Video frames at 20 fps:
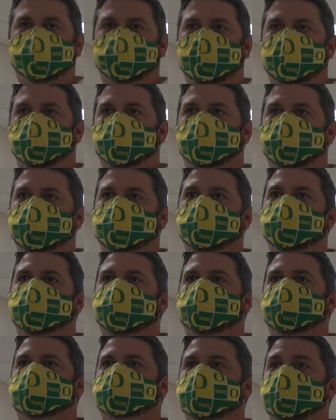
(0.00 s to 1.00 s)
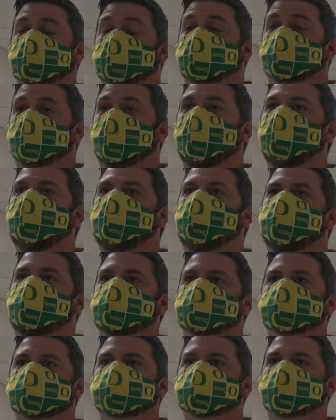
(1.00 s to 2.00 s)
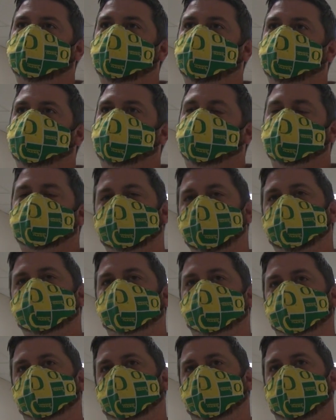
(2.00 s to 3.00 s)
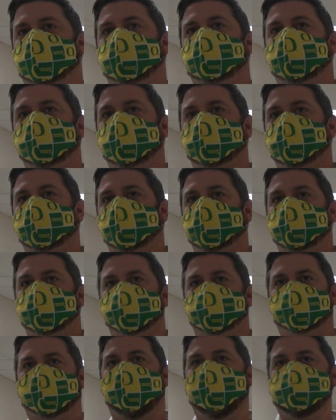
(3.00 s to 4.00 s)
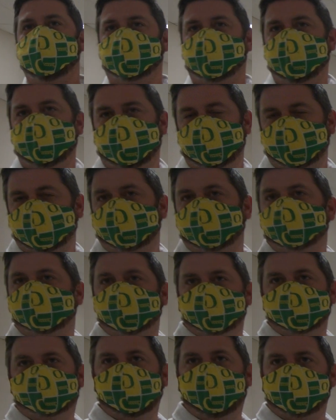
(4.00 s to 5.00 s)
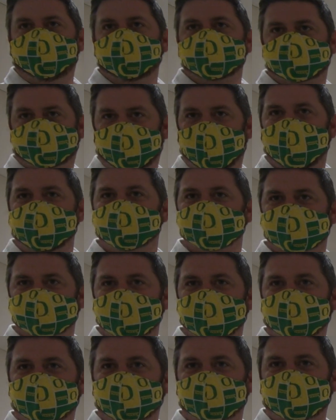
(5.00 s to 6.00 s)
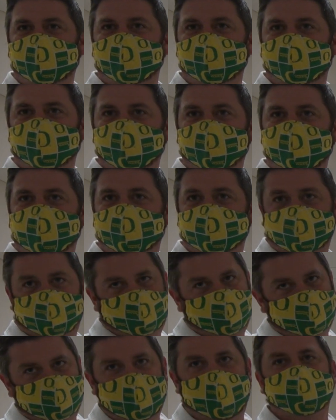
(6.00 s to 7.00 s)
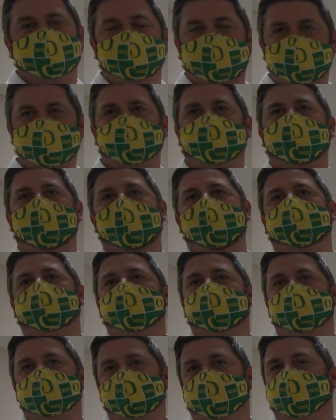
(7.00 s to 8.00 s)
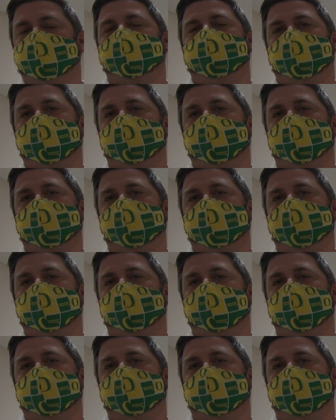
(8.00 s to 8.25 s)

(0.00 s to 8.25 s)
but when you're, in my eyes, potentially violating the public's privacy, that's where I have an issue with it.